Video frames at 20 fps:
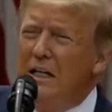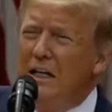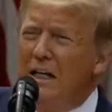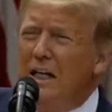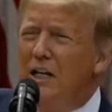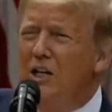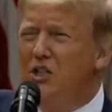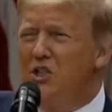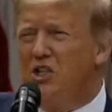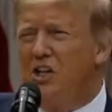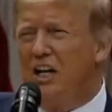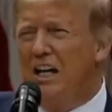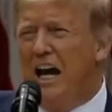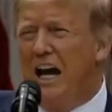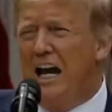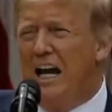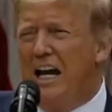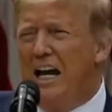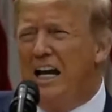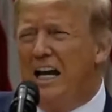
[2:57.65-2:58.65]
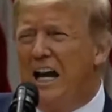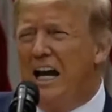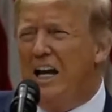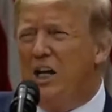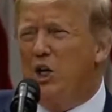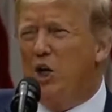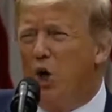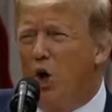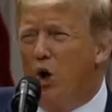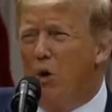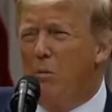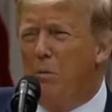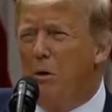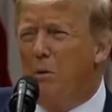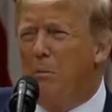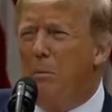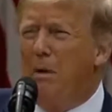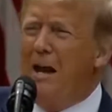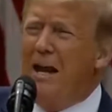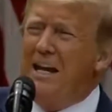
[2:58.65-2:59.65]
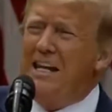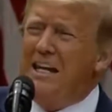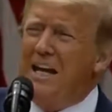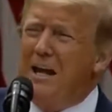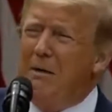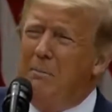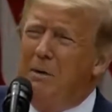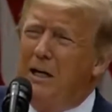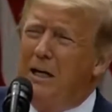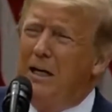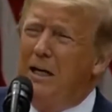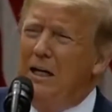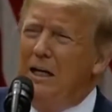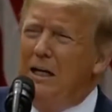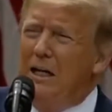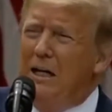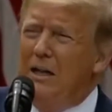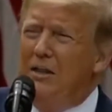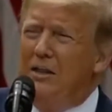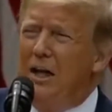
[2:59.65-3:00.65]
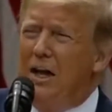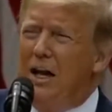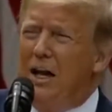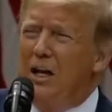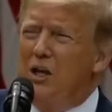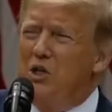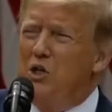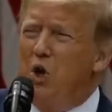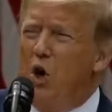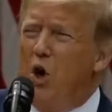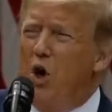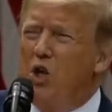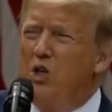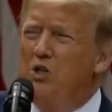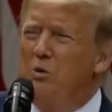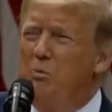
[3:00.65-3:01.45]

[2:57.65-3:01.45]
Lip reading: instigating a global pandemic that has cost